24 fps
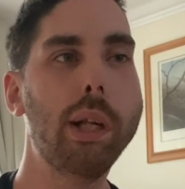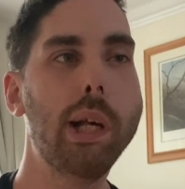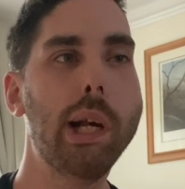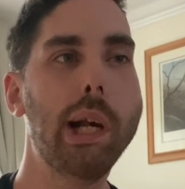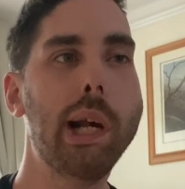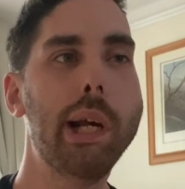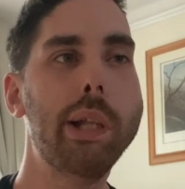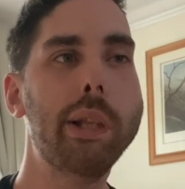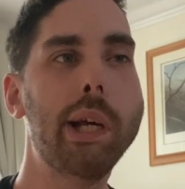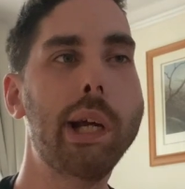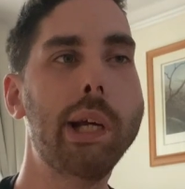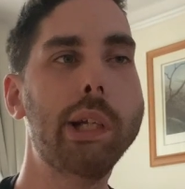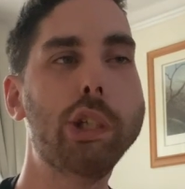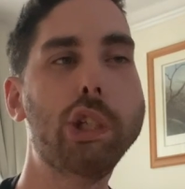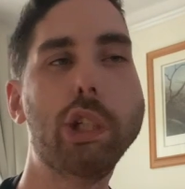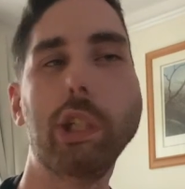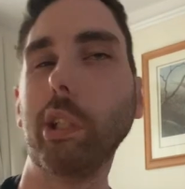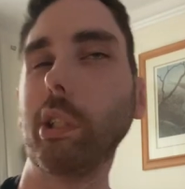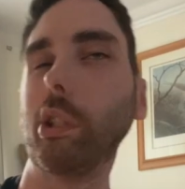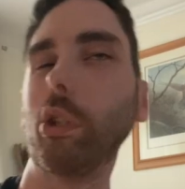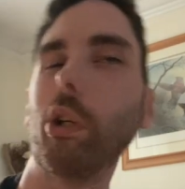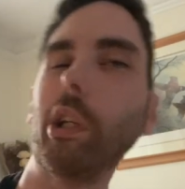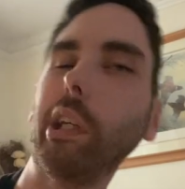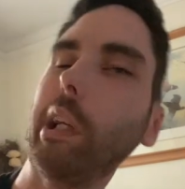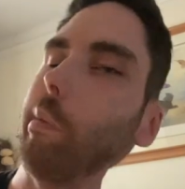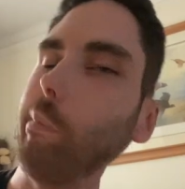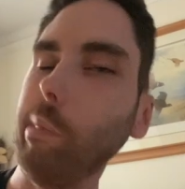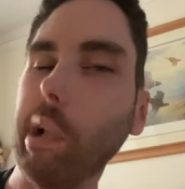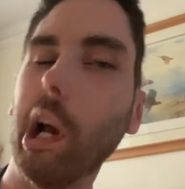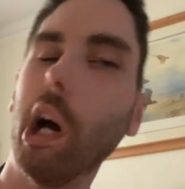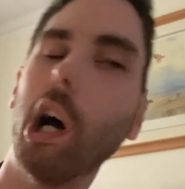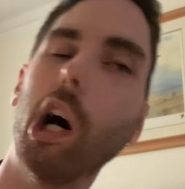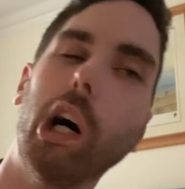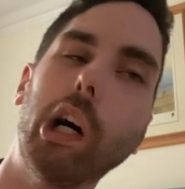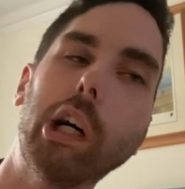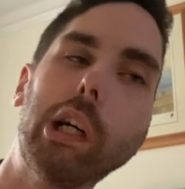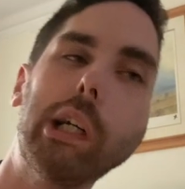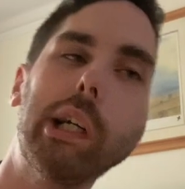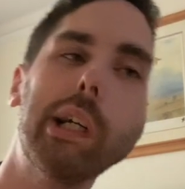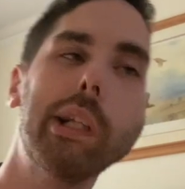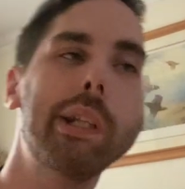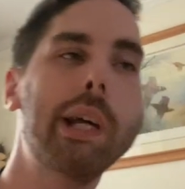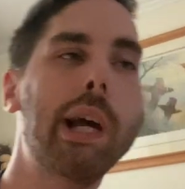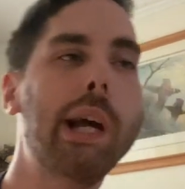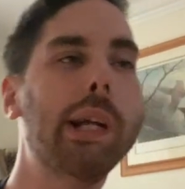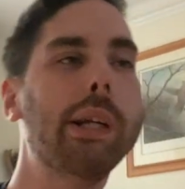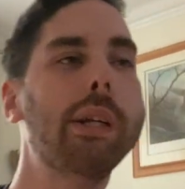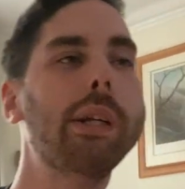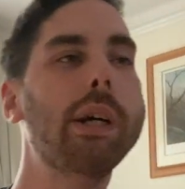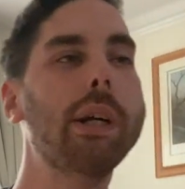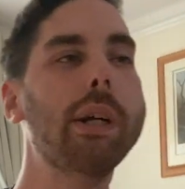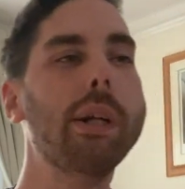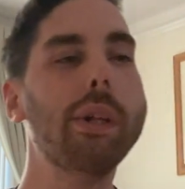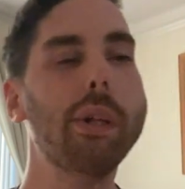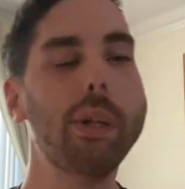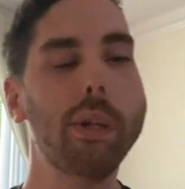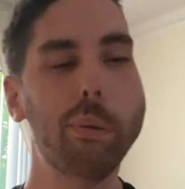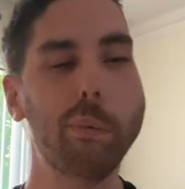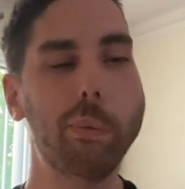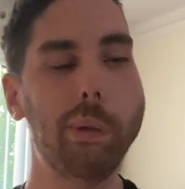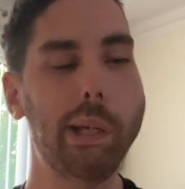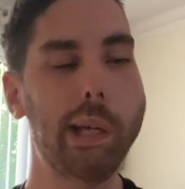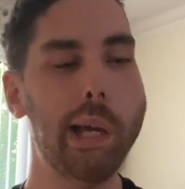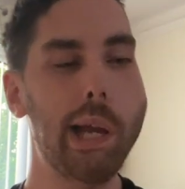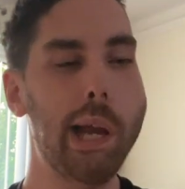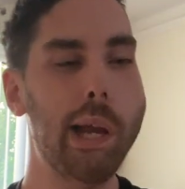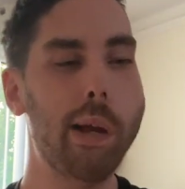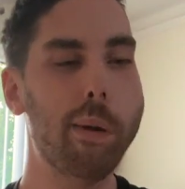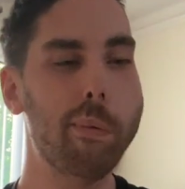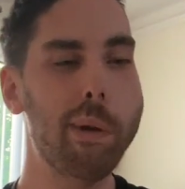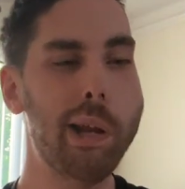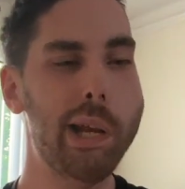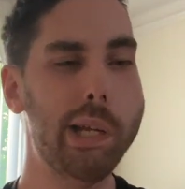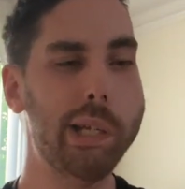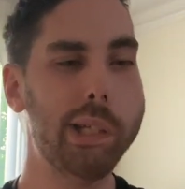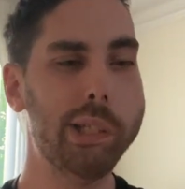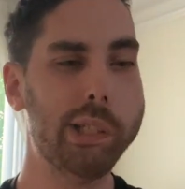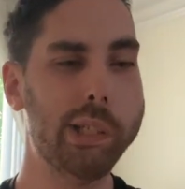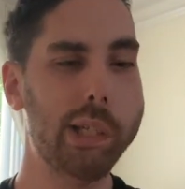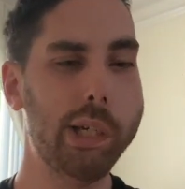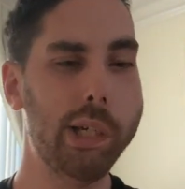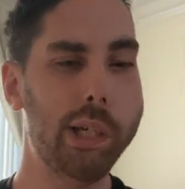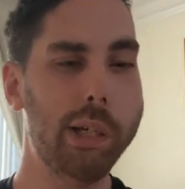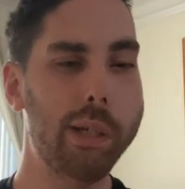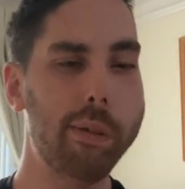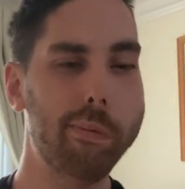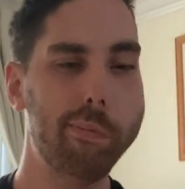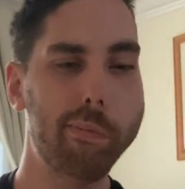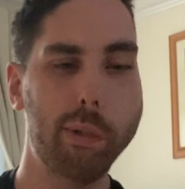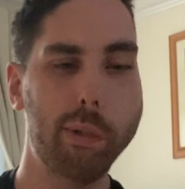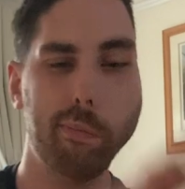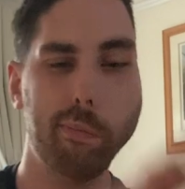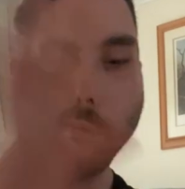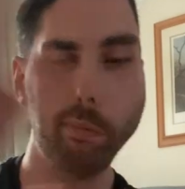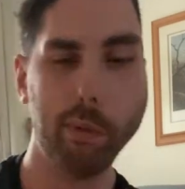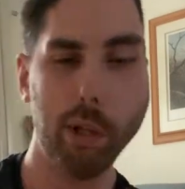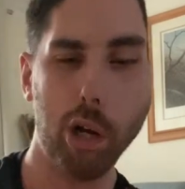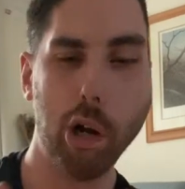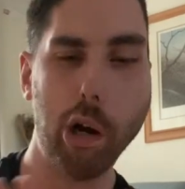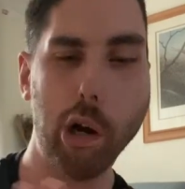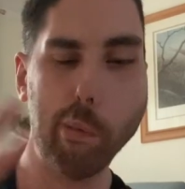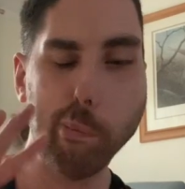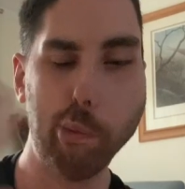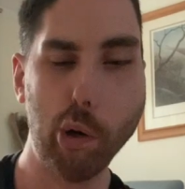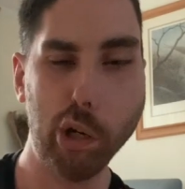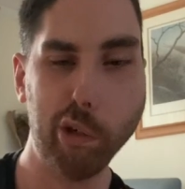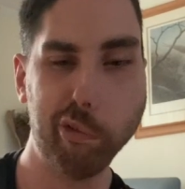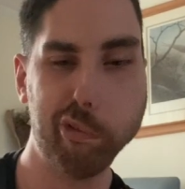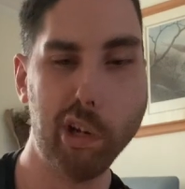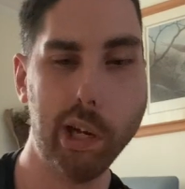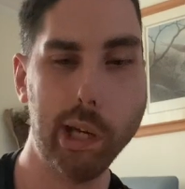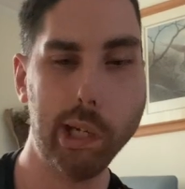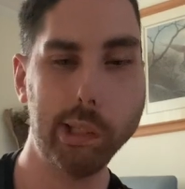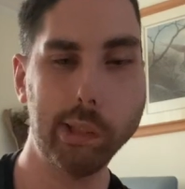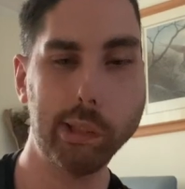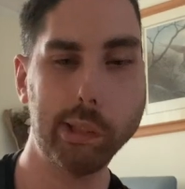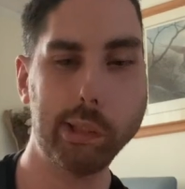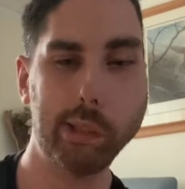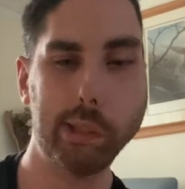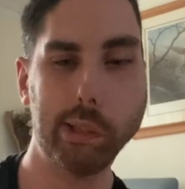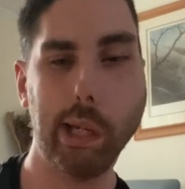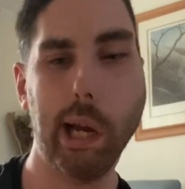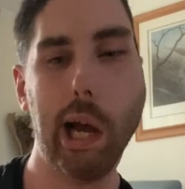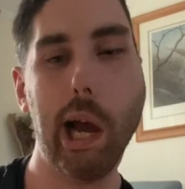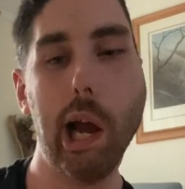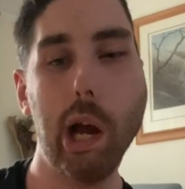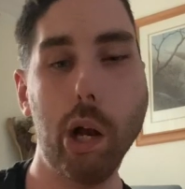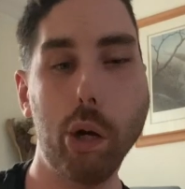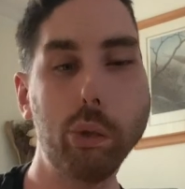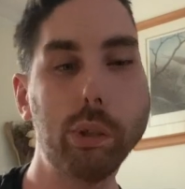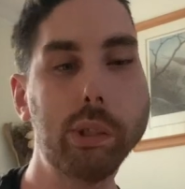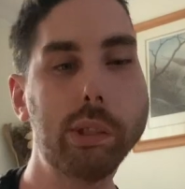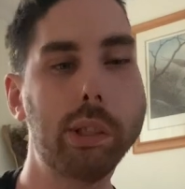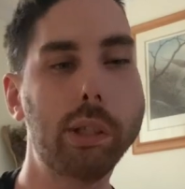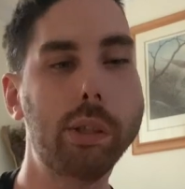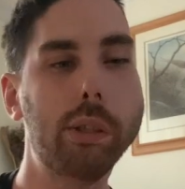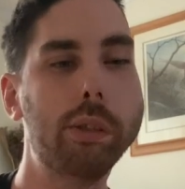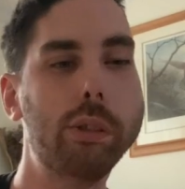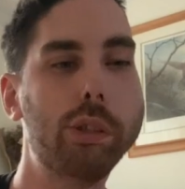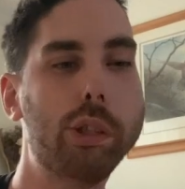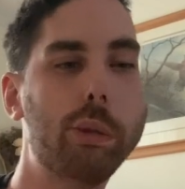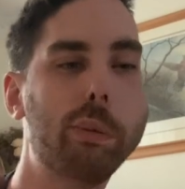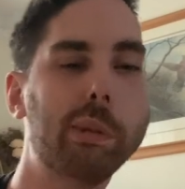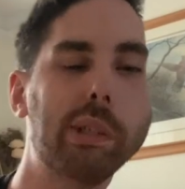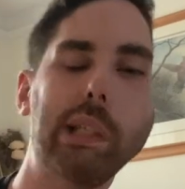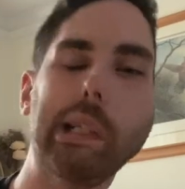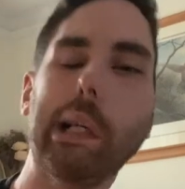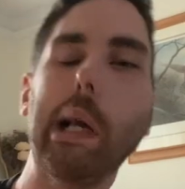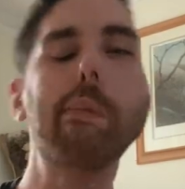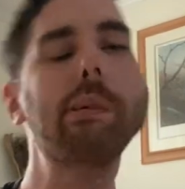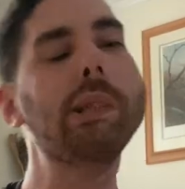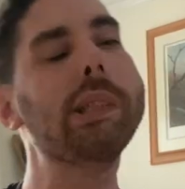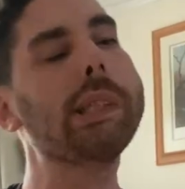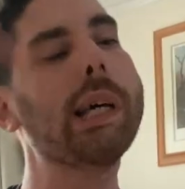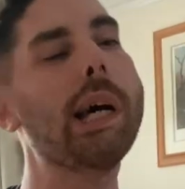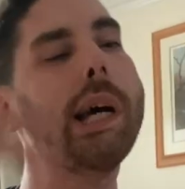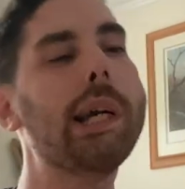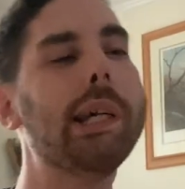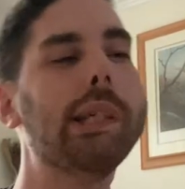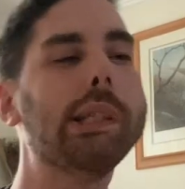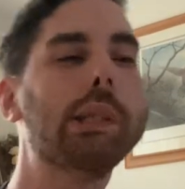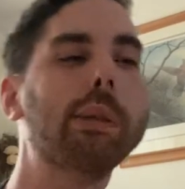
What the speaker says: And then she sort of gave me a hug, and then we went into her boyfriend's house, and she was like, come inside.